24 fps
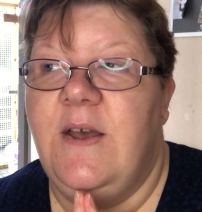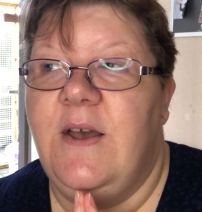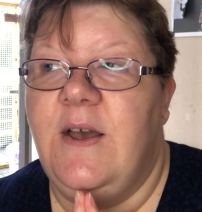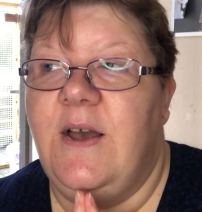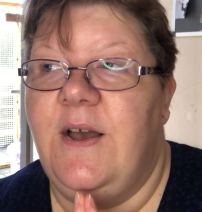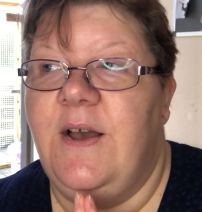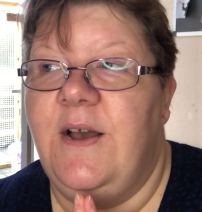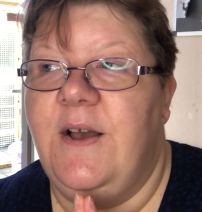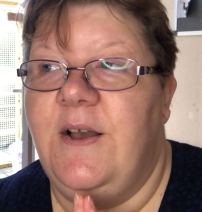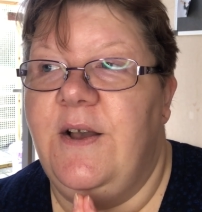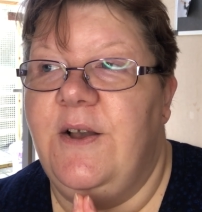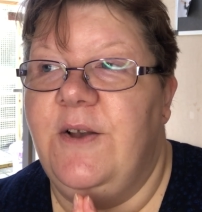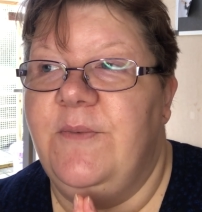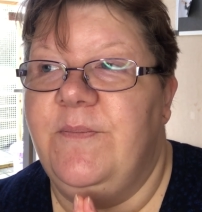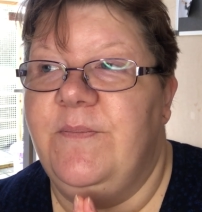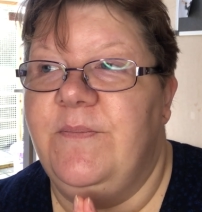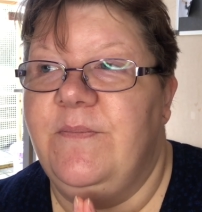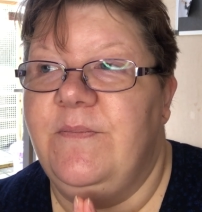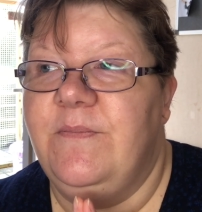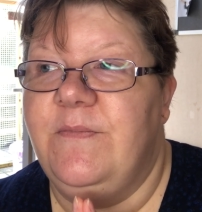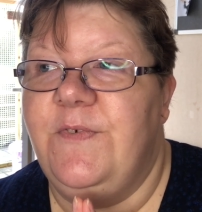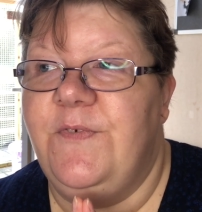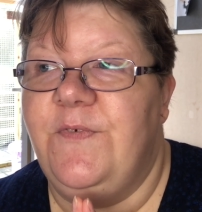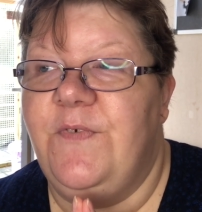
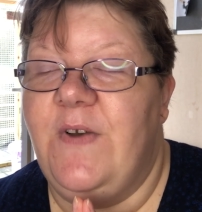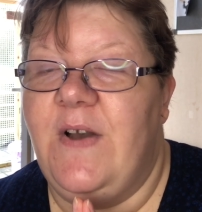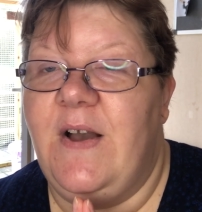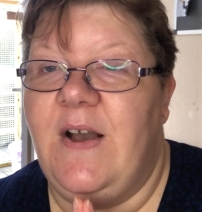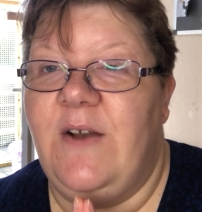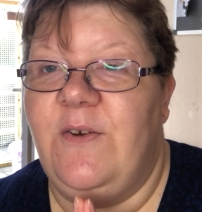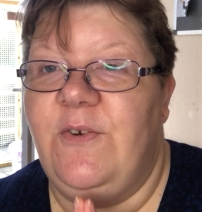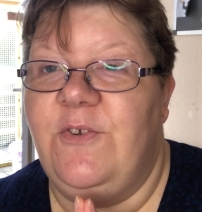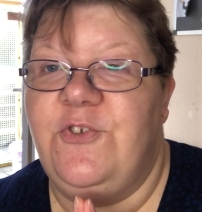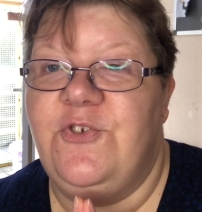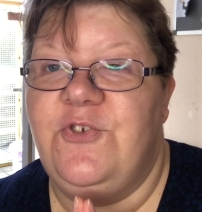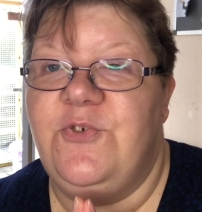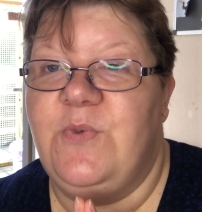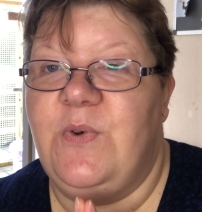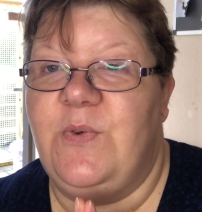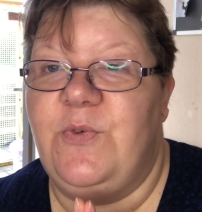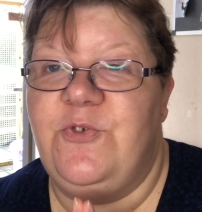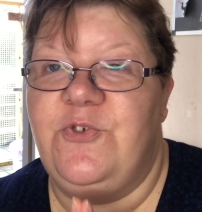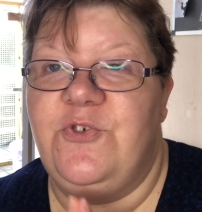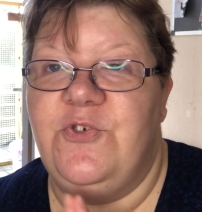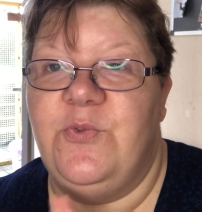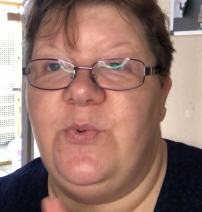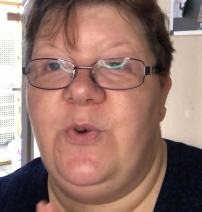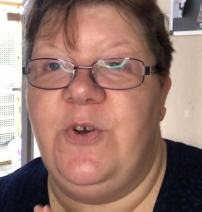In fact, I
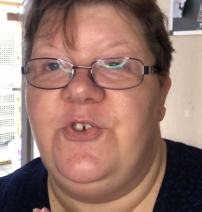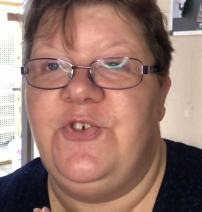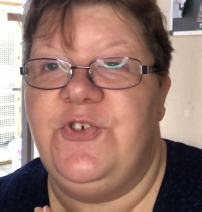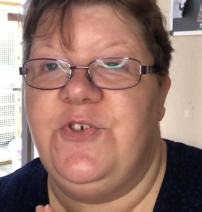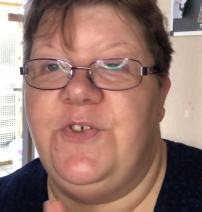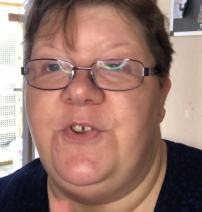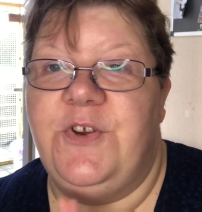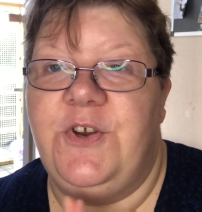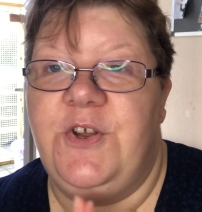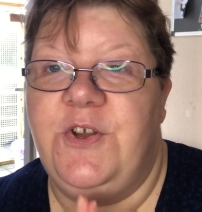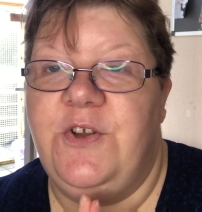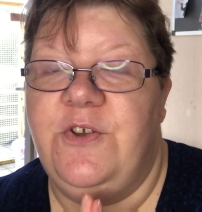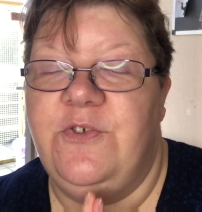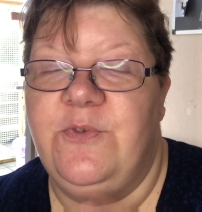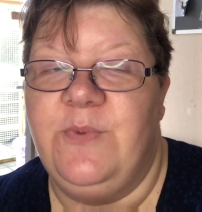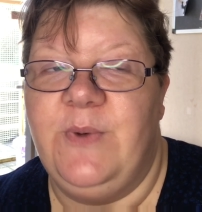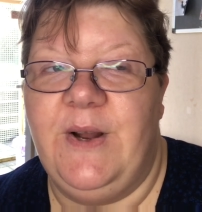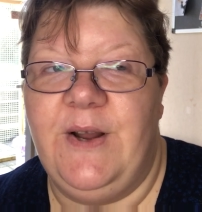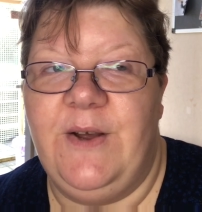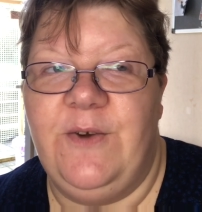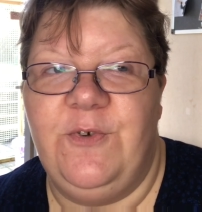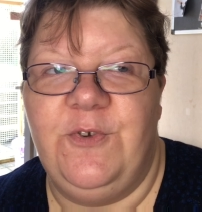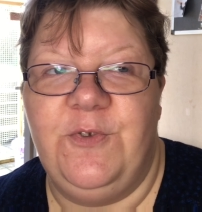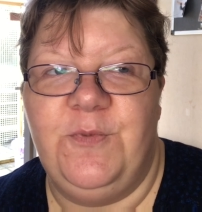was just watching the news
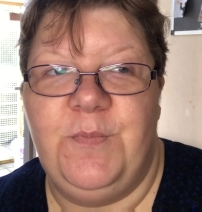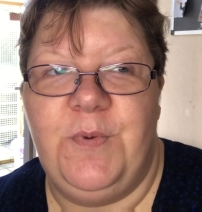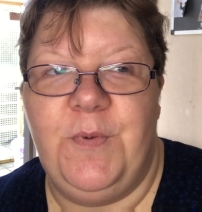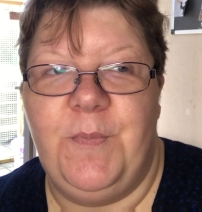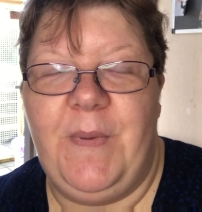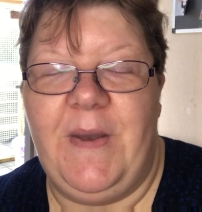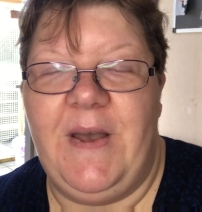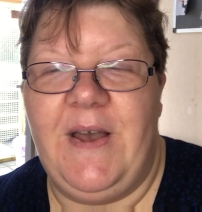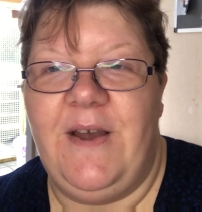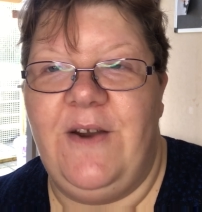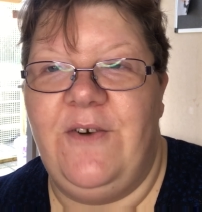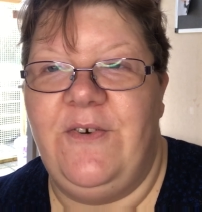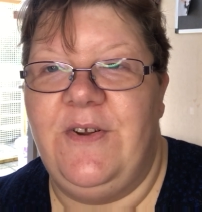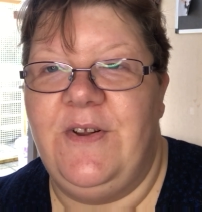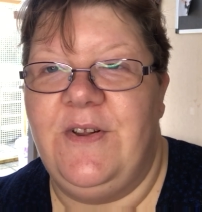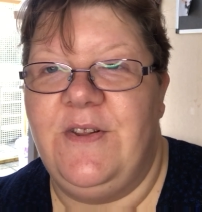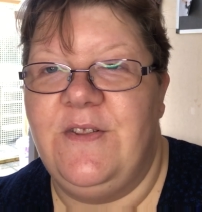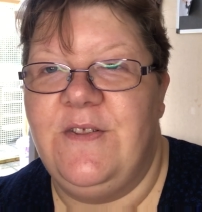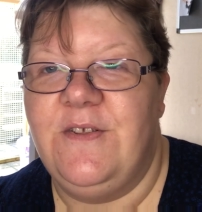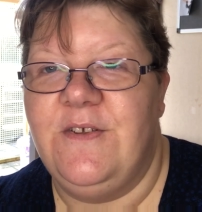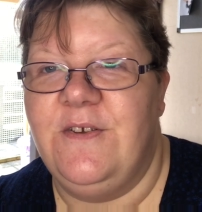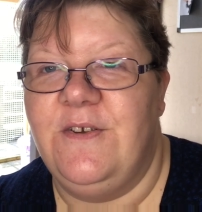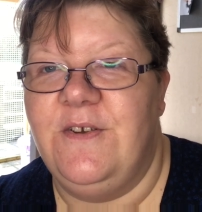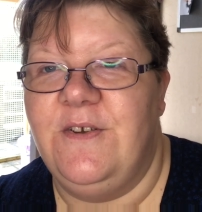while I was preparing
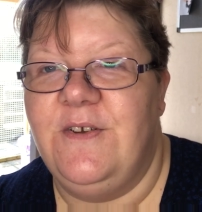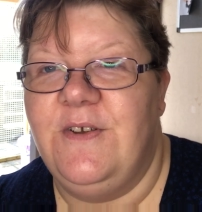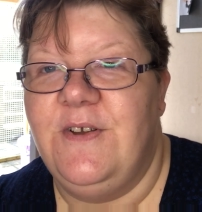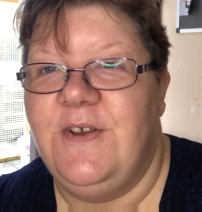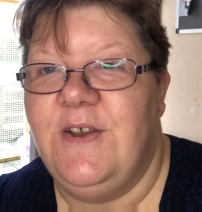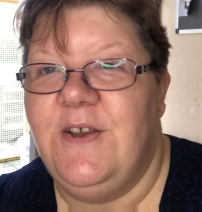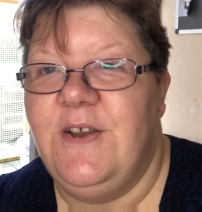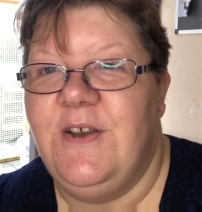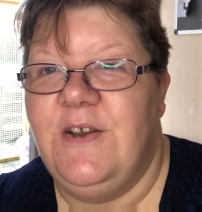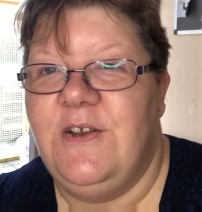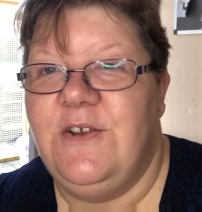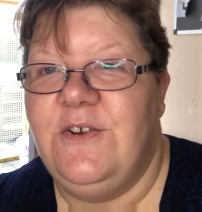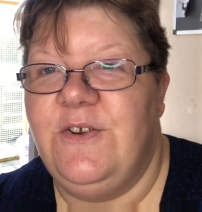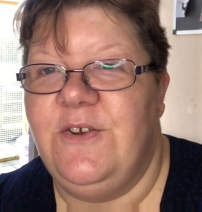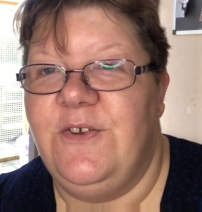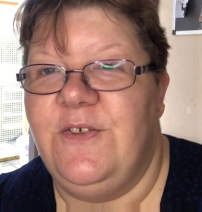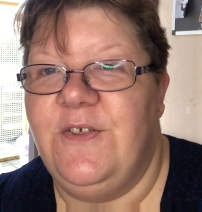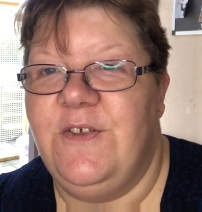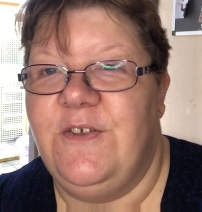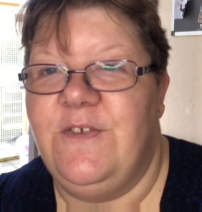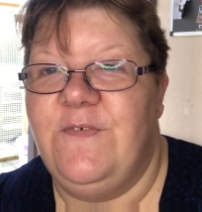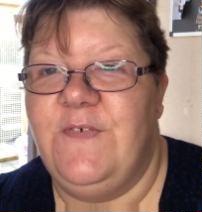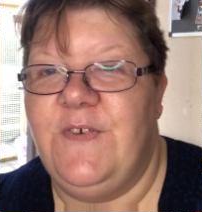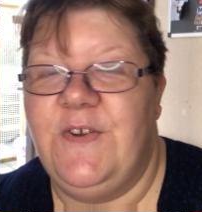to do
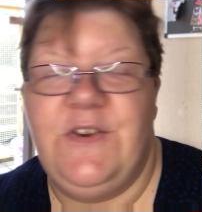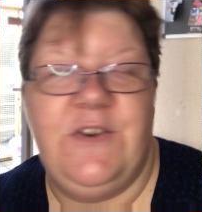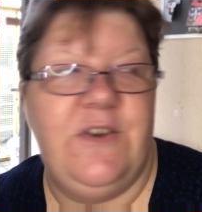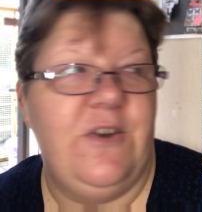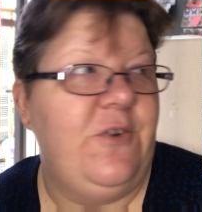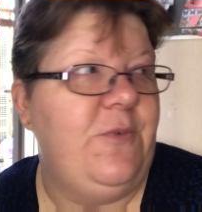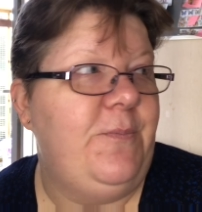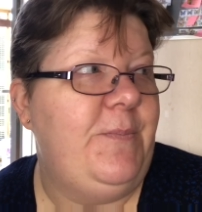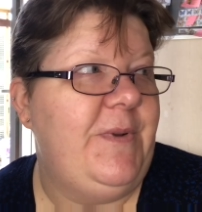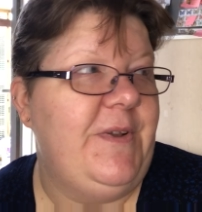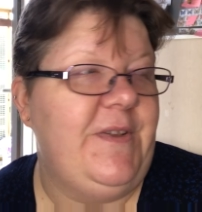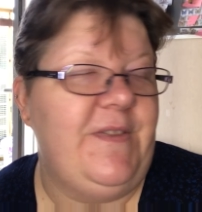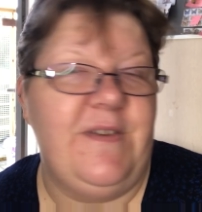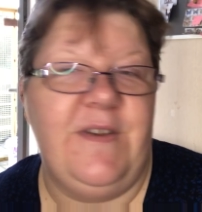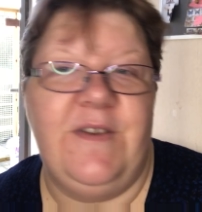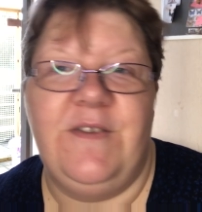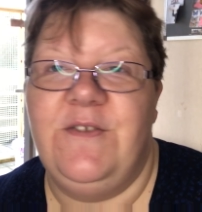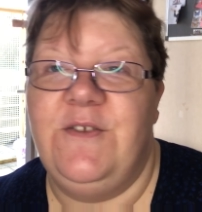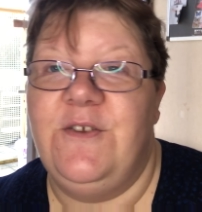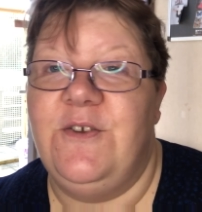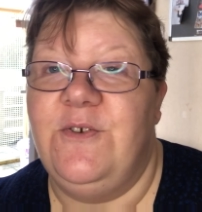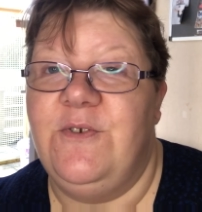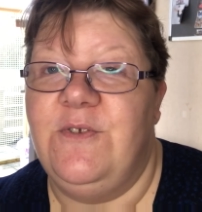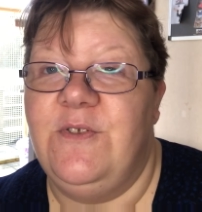this video. Please
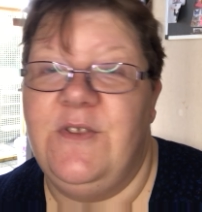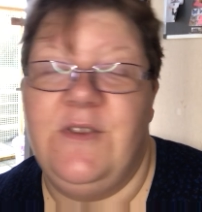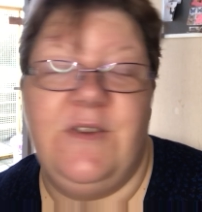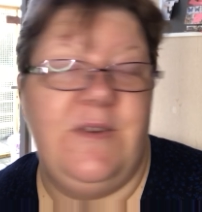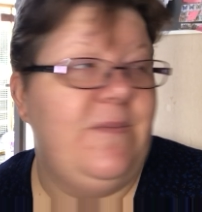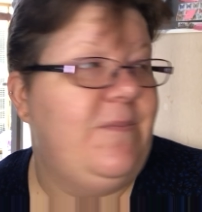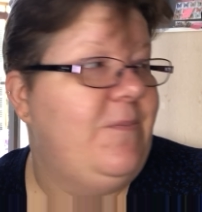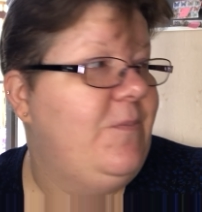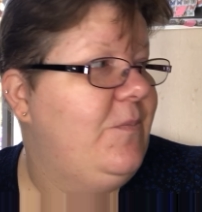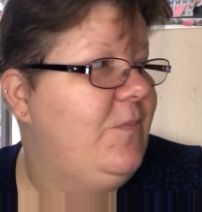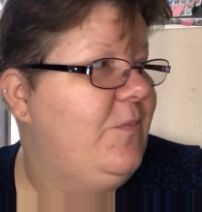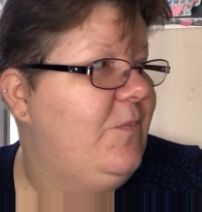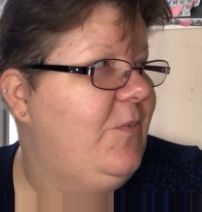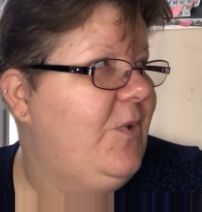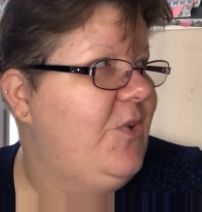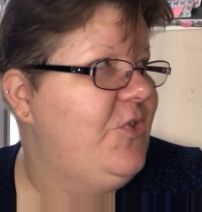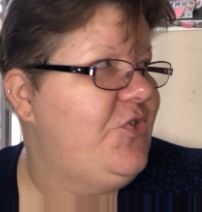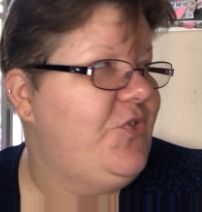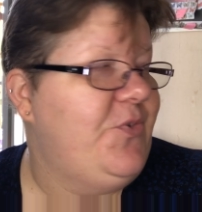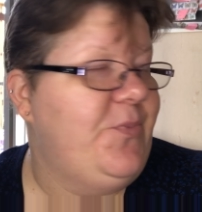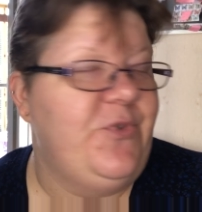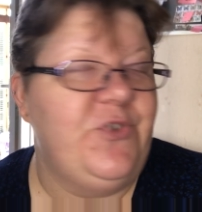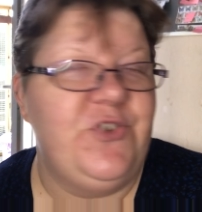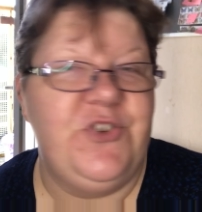excuse the
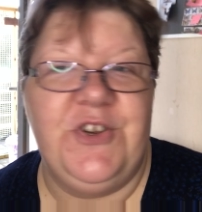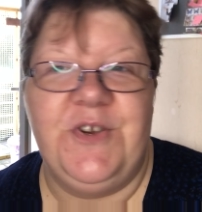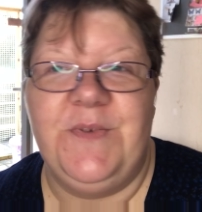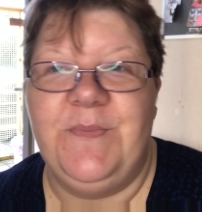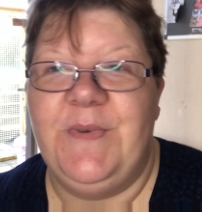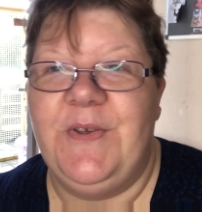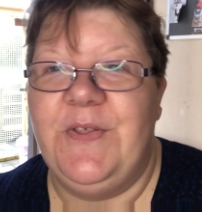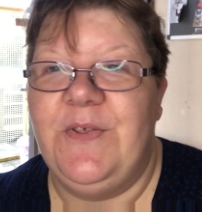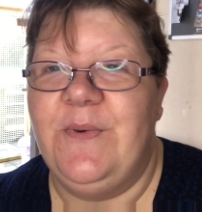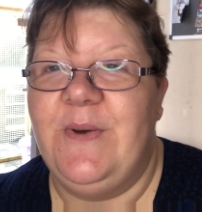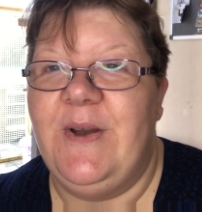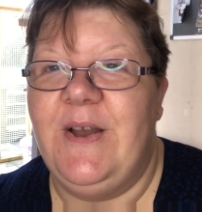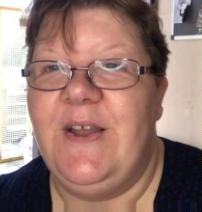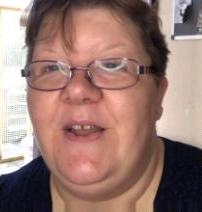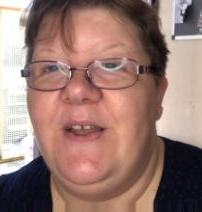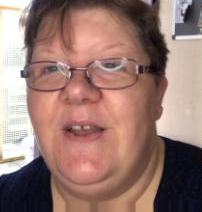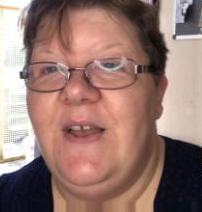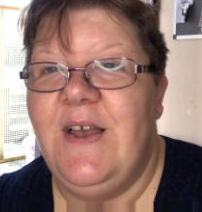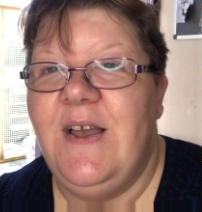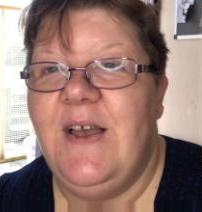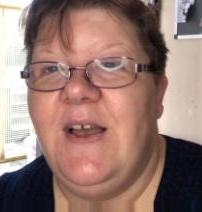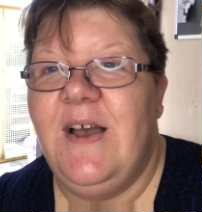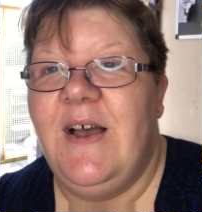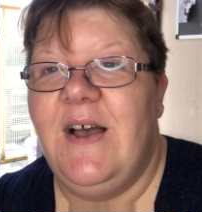washing machine, by the way.
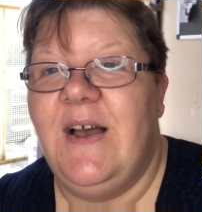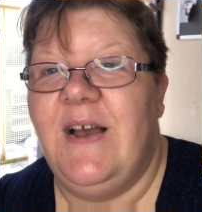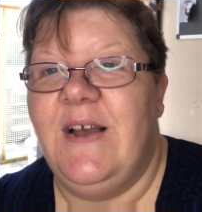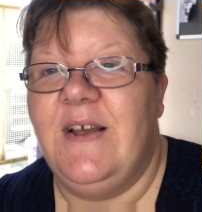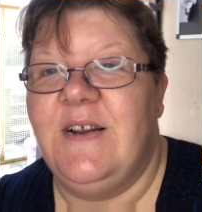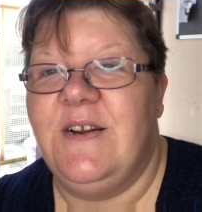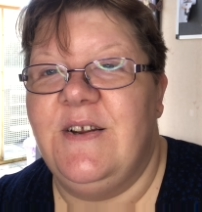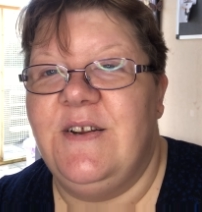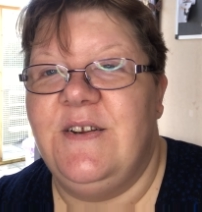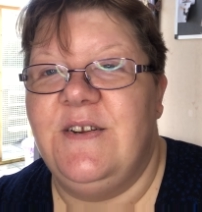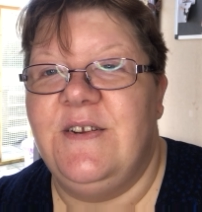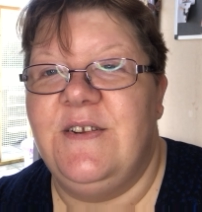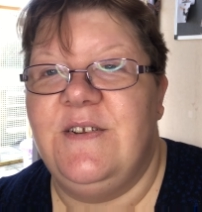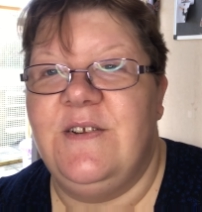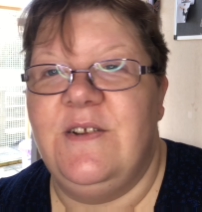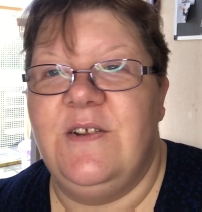And